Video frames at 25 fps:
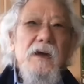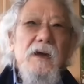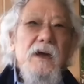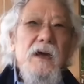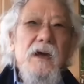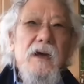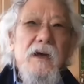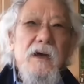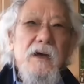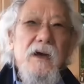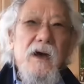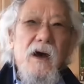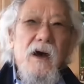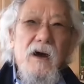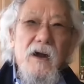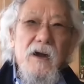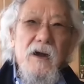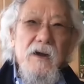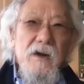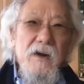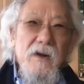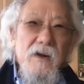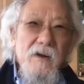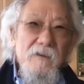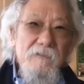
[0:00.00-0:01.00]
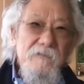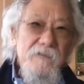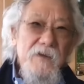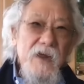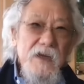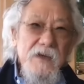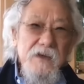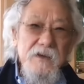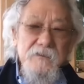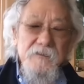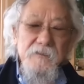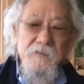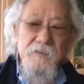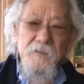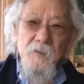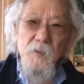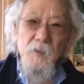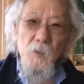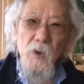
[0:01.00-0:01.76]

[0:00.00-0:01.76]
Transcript: our effective